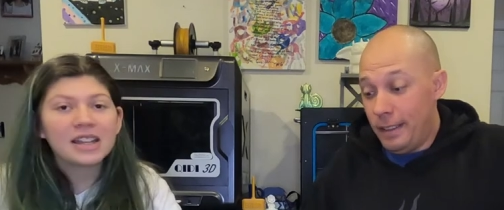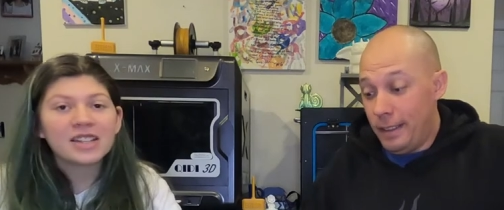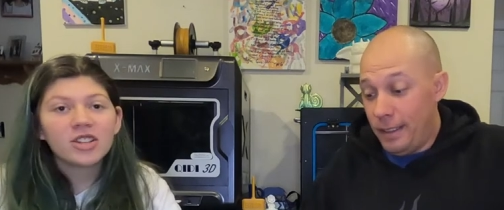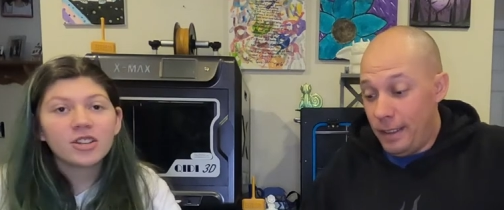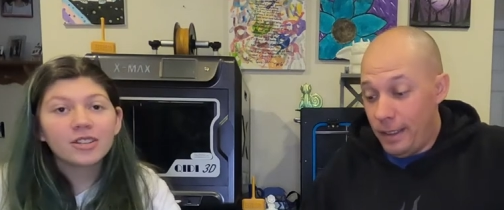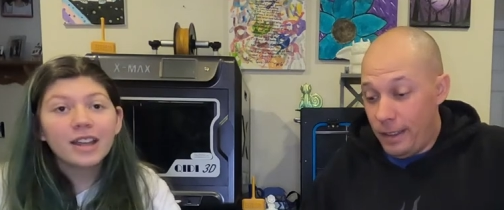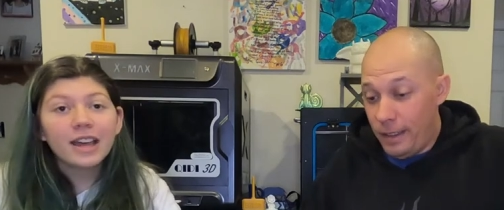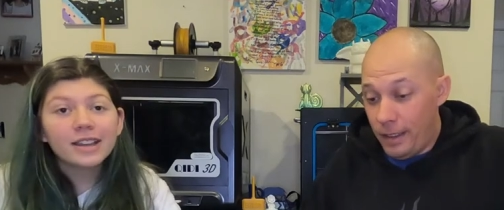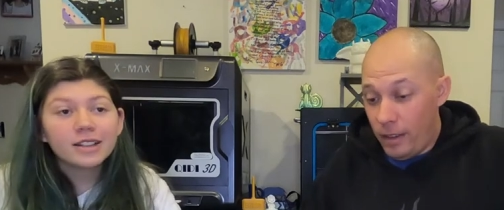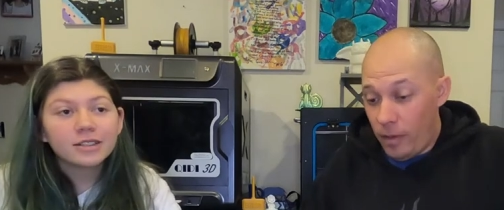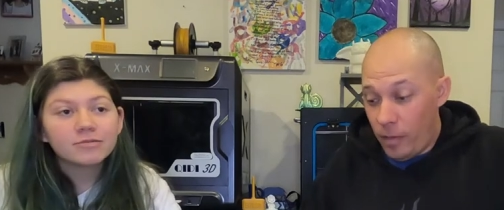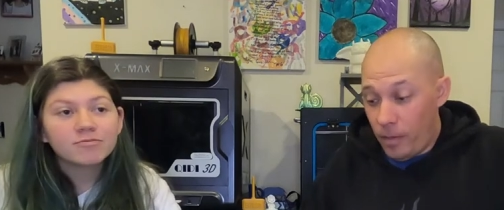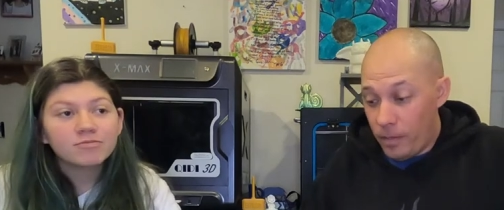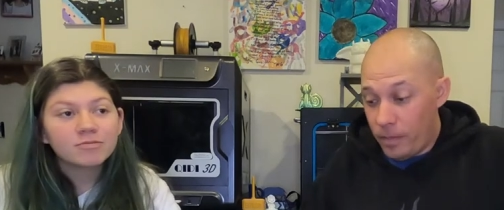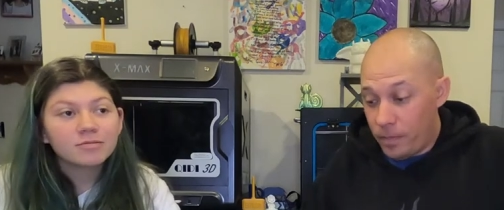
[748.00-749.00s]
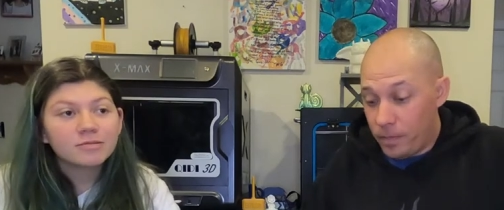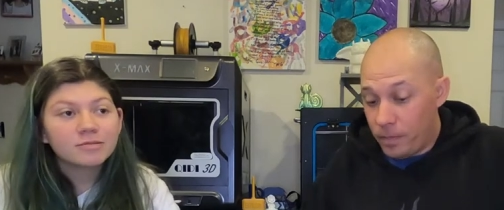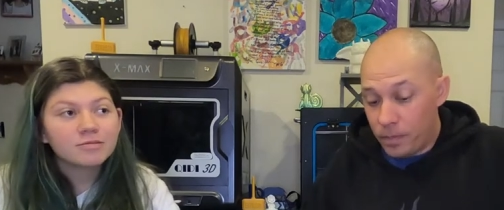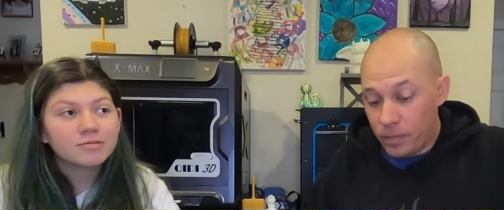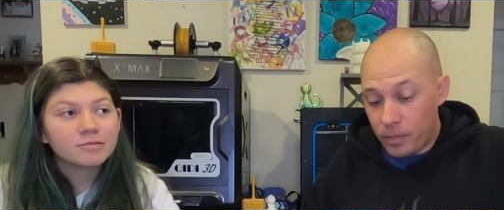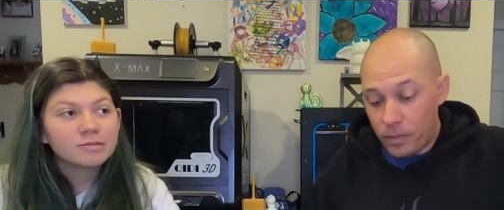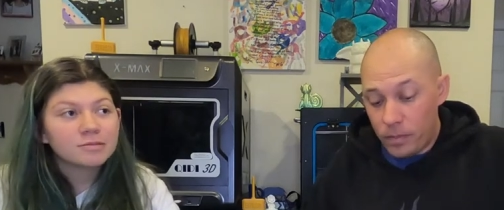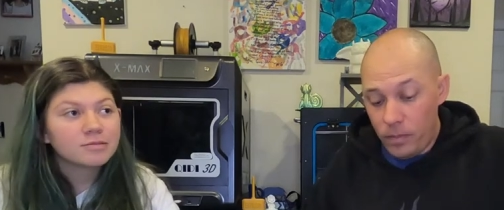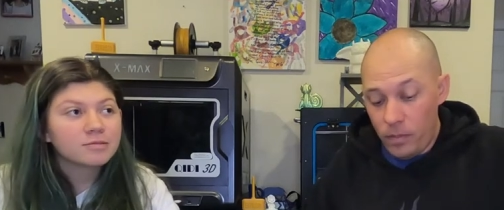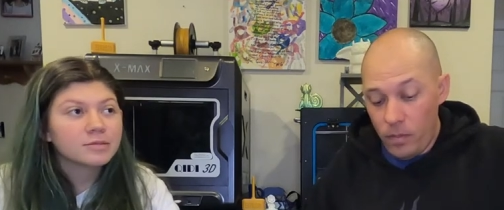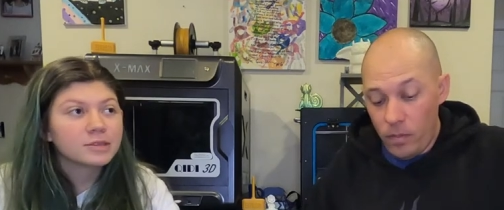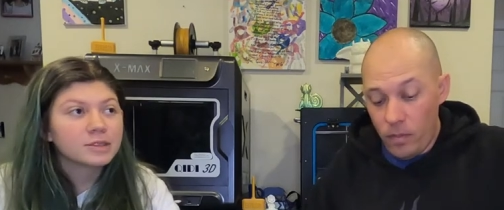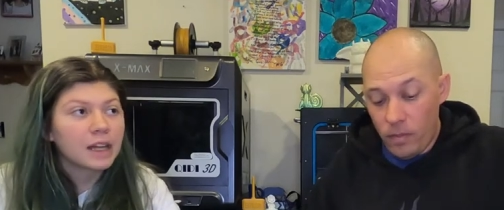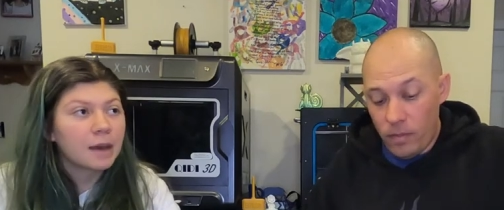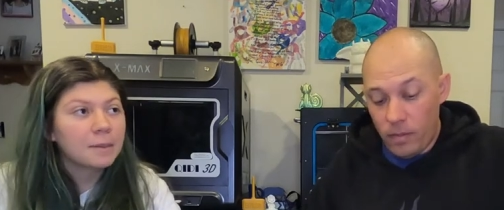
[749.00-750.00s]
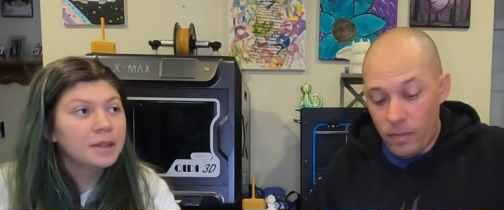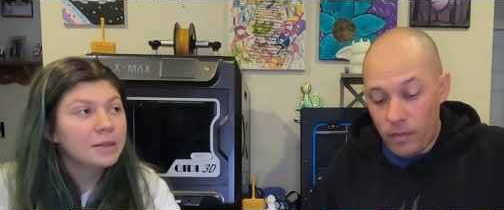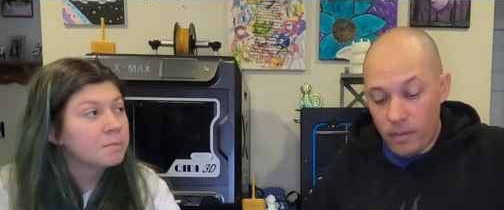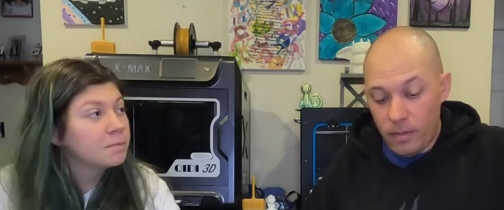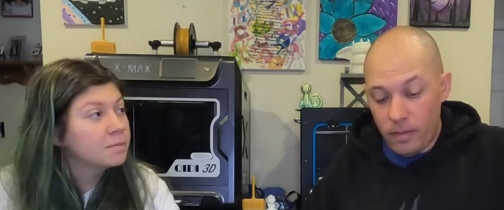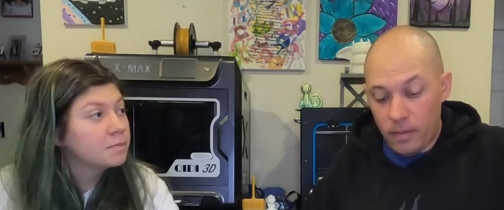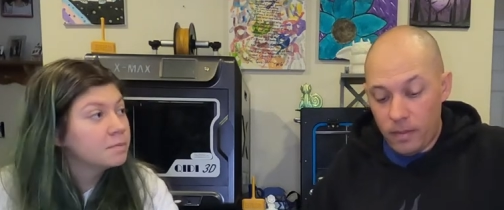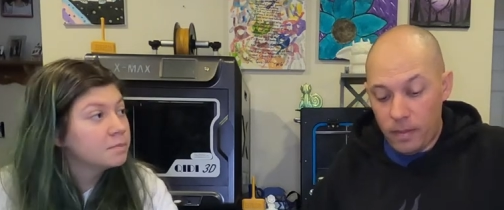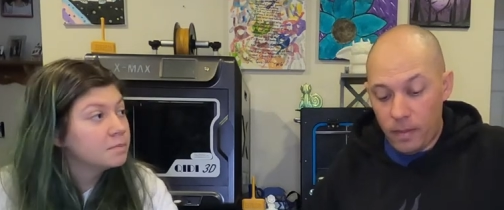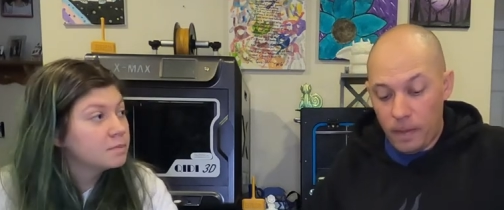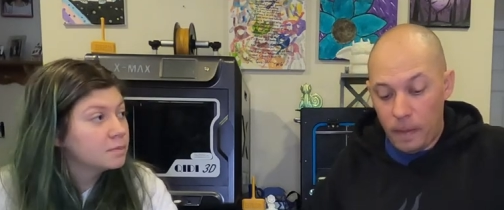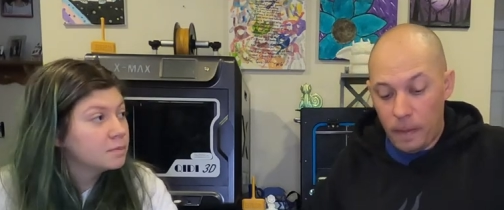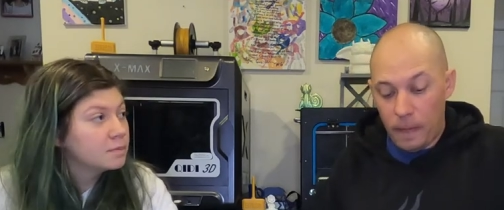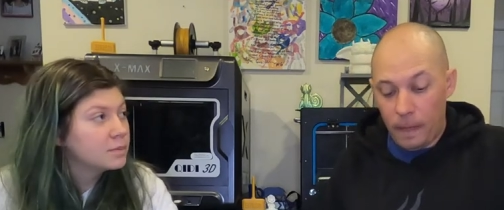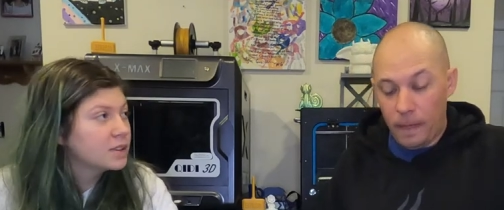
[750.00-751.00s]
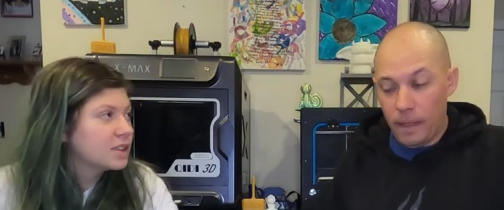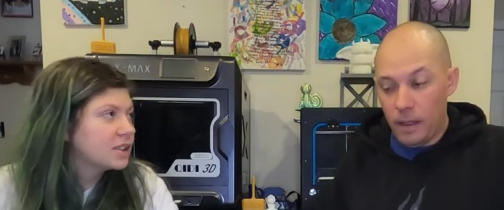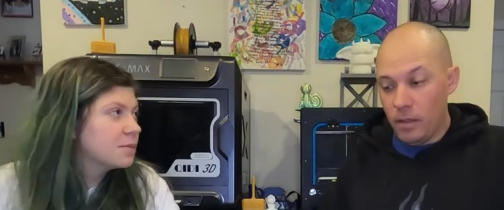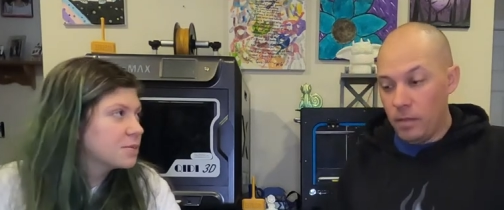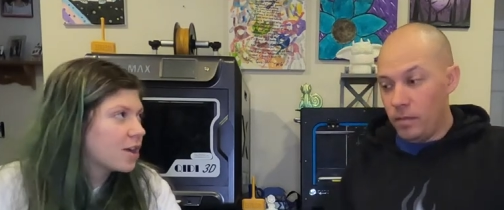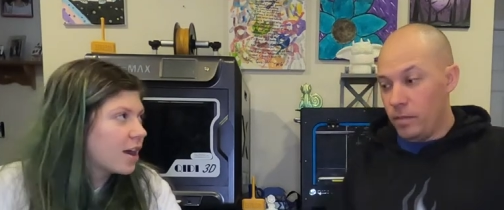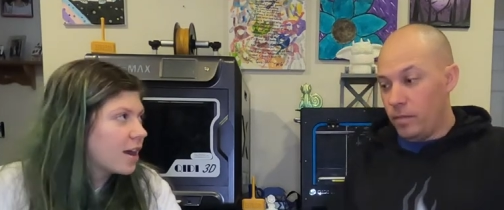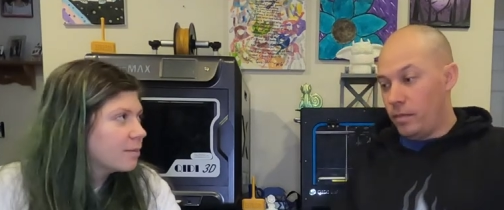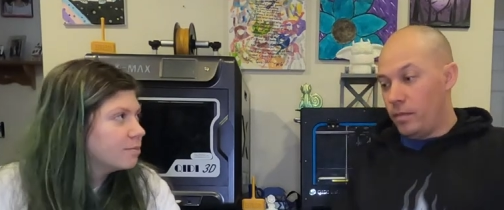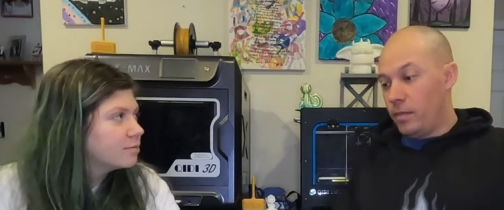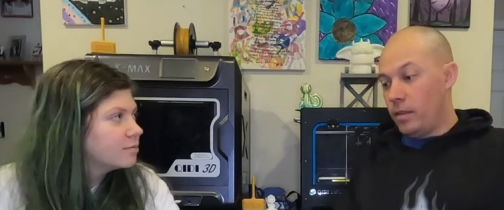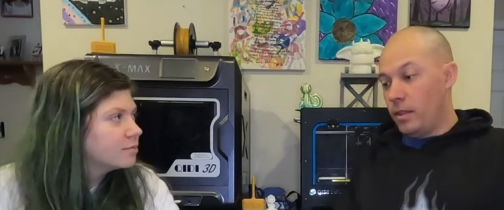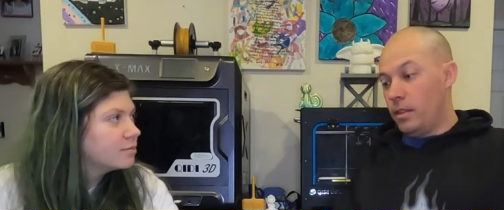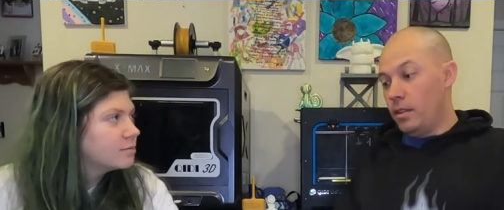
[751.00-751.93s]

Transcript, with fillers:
Speaker 1: make sure you like, comment, subscribe,